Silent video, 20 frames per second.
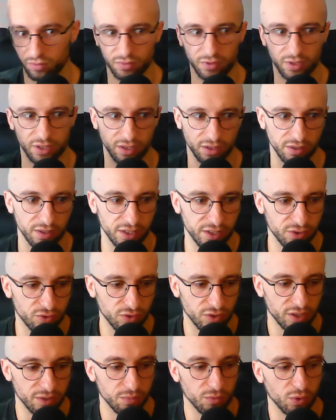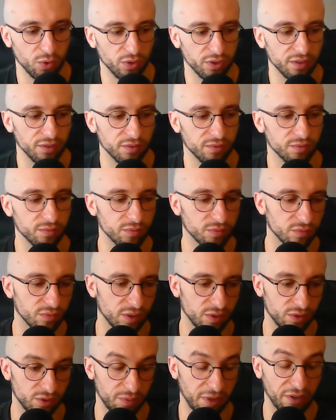you know, literally more than
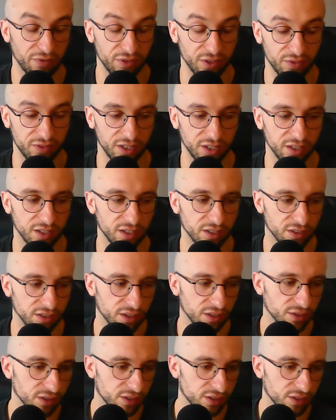it was about 15 years ago.